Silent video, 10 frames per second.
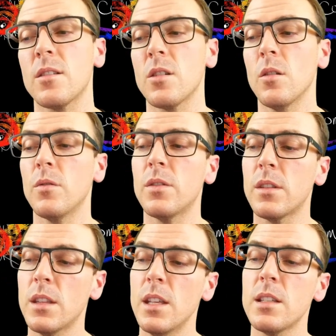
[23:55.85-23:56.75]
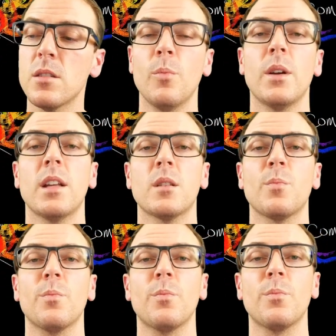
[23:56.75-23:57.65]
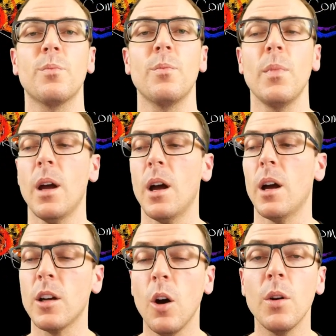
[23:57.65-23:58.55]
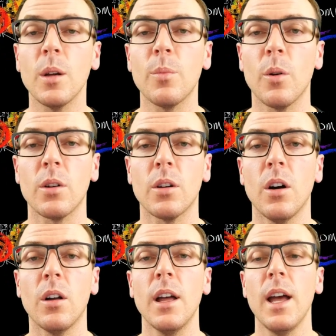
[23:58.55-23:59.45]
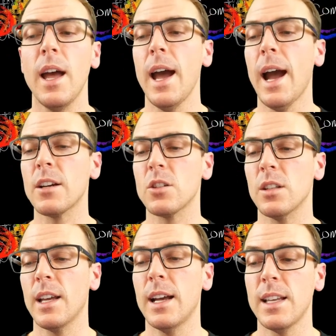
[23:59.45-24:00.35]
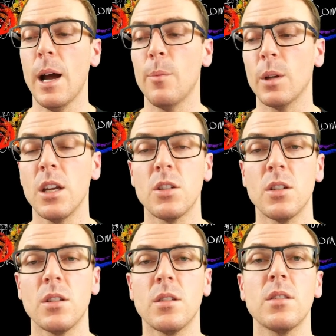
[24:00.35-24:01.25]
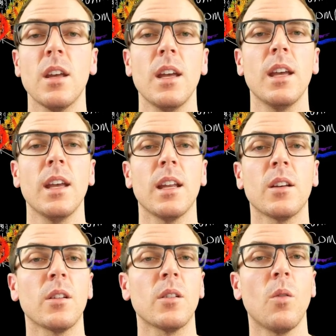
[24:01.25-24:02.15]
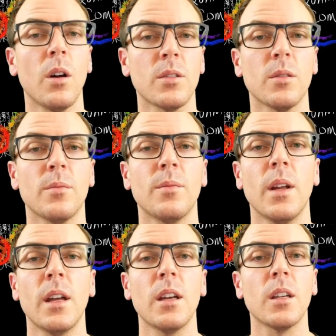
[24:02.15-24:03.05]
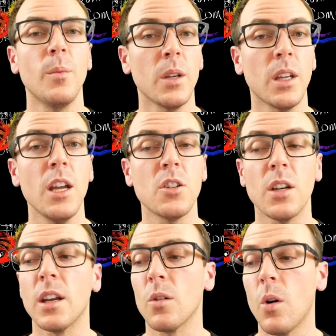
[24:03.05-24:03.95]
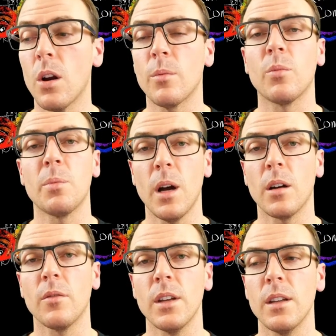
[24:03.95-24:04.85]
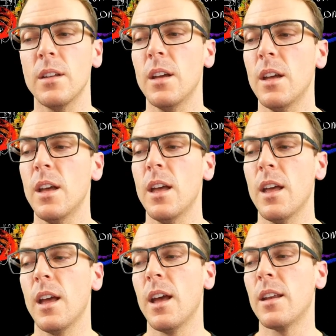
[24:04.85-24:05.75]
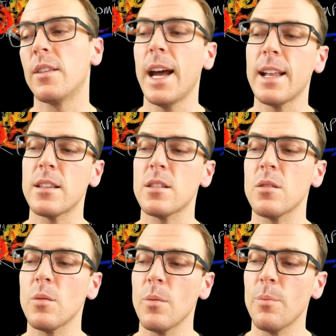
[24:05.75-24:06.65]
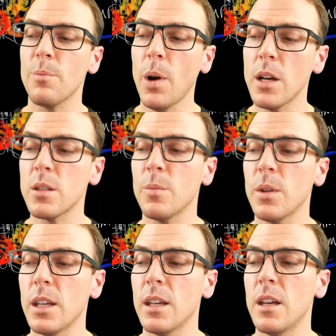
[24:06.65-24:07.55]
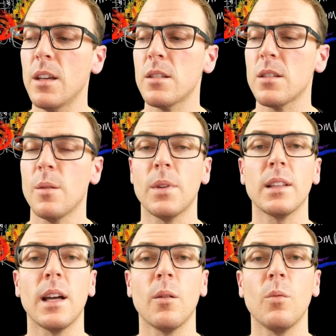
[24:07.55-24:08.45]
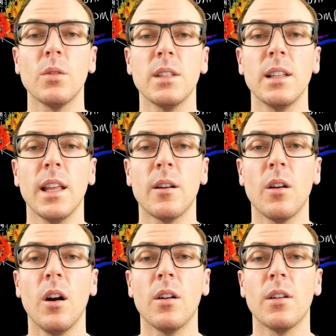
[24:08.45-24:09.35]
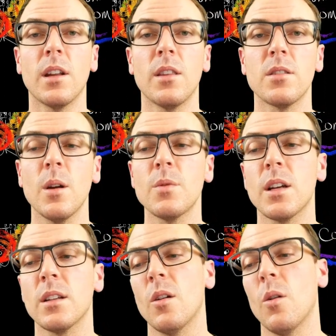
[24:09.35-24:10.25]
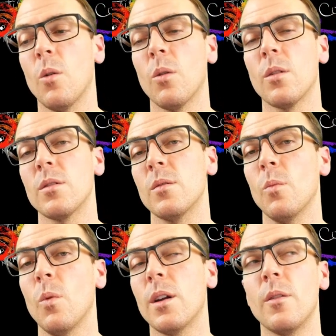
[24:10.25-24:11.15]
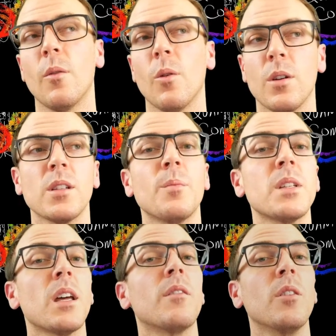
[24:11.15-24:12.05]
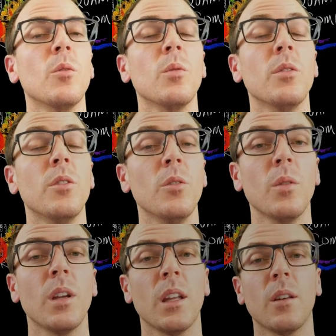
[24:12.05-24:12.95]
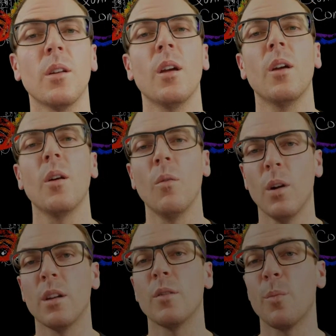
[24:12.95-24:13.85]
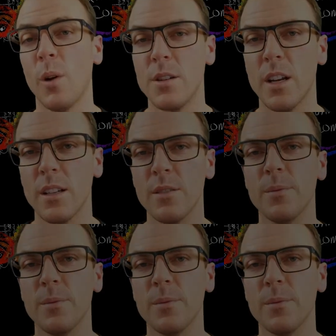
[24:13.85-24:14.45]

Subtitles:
So this Superdense coding protocol actually applications in quantum communication and quantum cryptography. And that's possibly something that we'll see later on in the subject, or one or a subset of you will do in one of your projects.